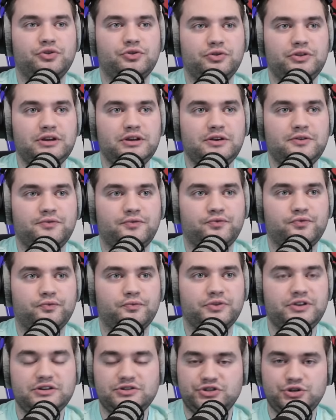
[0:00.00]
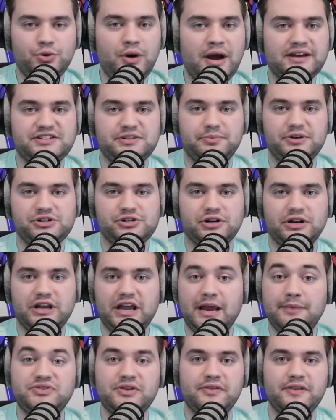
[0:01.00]
The two exhibition
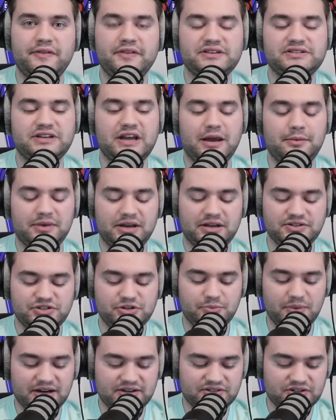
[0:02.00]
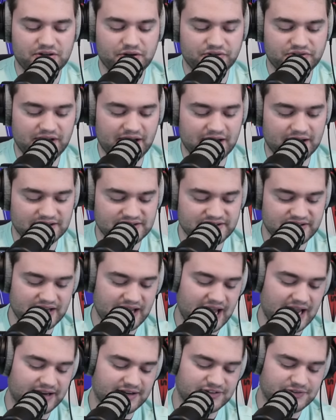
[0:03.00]
games and then this game against New Mexico State, against the
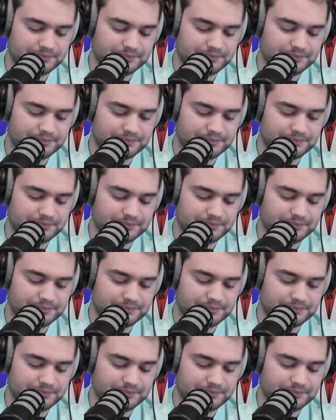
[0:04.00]
Aggies,